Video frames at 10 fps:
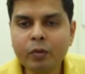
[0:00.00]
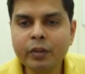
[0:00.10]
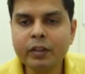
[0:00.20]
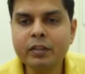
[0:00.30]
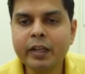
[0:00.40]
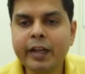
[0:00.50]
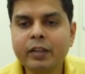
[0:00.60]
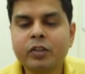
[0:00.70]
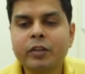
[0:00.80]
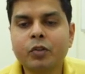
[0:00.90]
when this
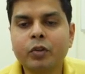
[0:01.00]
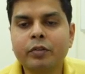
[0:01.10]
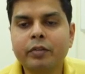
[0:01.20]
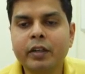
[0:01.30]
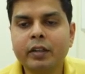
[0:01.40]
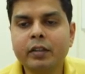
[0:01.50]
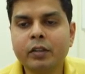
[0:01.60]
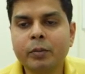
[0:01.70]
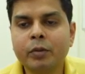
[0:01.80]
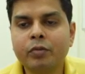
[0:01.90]
x tends to infinity,
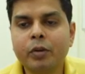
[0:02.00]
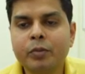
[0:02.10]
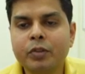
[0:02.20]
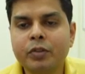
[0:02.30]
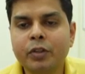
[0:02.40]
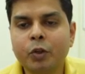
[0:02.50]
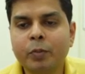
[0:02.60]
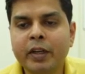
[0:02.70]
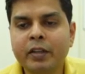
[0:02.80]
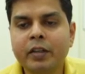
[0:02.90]
this is of the form 0
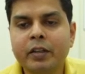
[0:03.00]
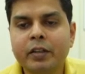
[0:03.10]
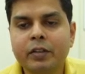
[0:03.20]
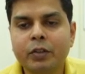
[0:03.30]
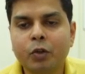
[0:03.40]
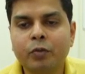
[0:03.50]
by 0,